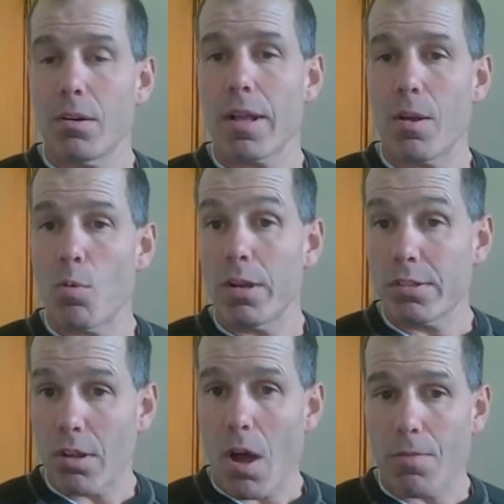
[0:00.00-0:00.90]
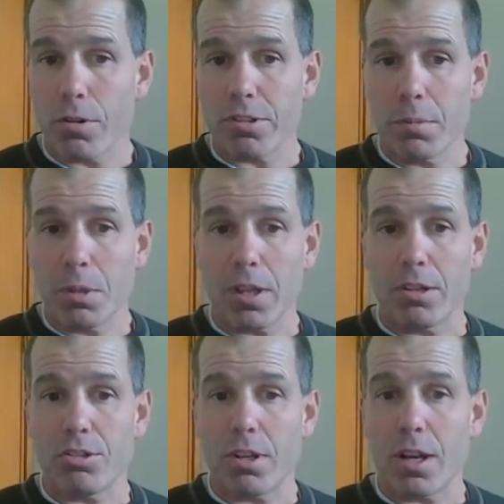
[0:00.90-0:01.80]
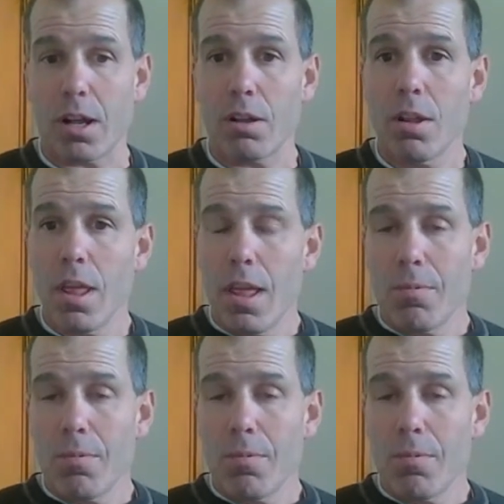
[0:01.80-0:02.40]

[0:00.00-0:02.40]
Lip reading: okay, one software simulation at all.